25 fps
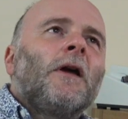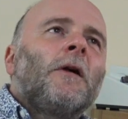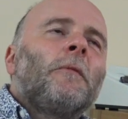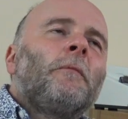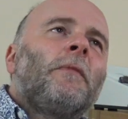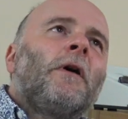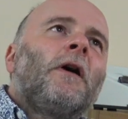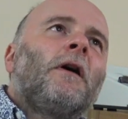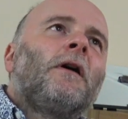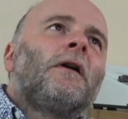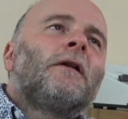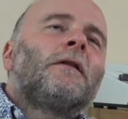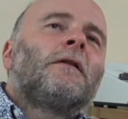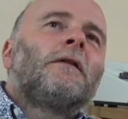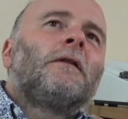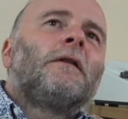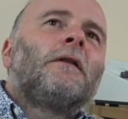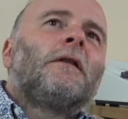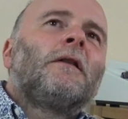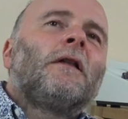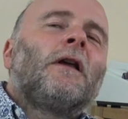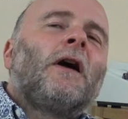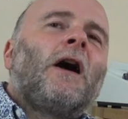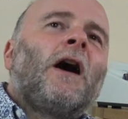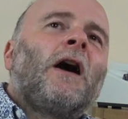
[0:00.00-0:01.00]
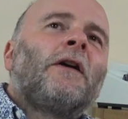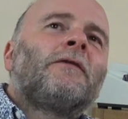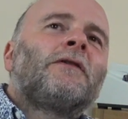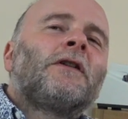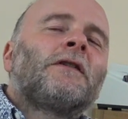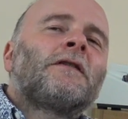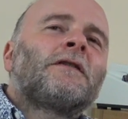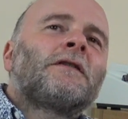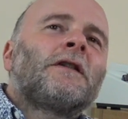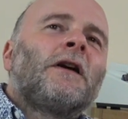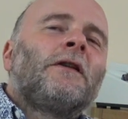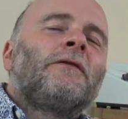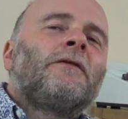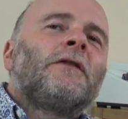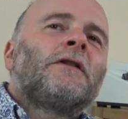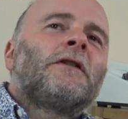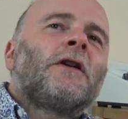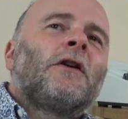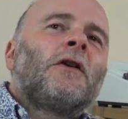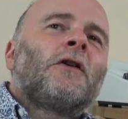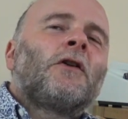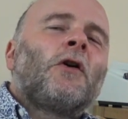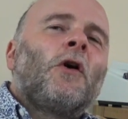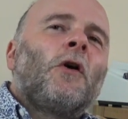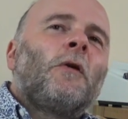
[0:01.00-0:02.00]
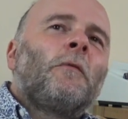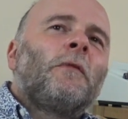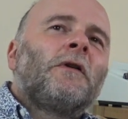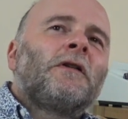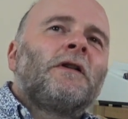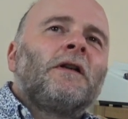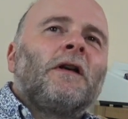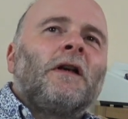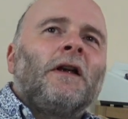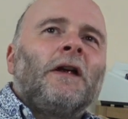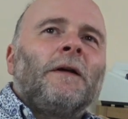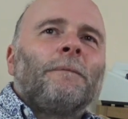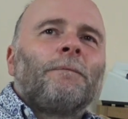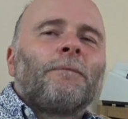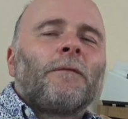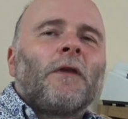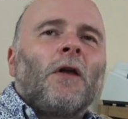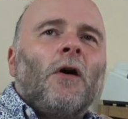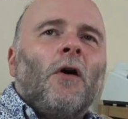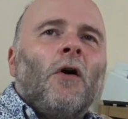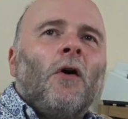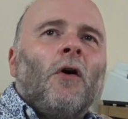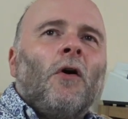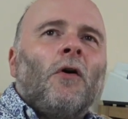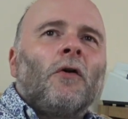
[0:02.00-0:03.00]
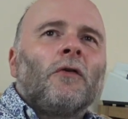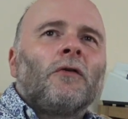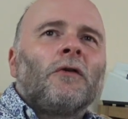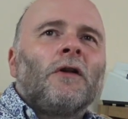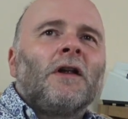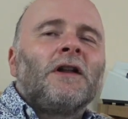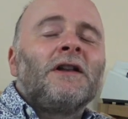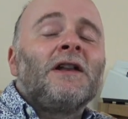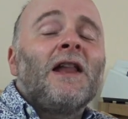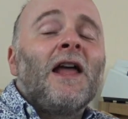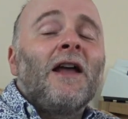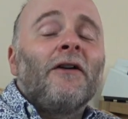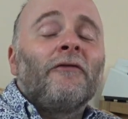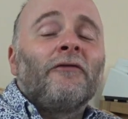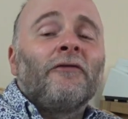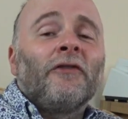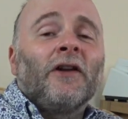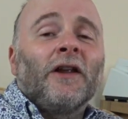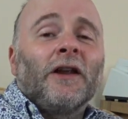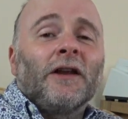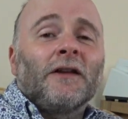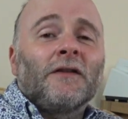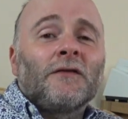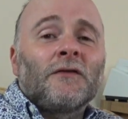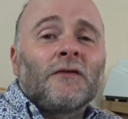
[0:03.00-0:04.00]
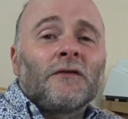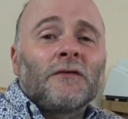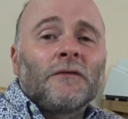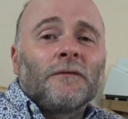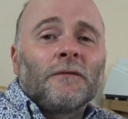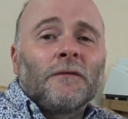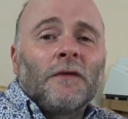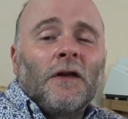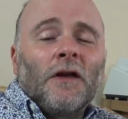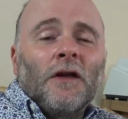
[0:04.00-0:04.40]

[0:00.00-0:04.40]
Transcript: but I've discovered a comedy on Netflix,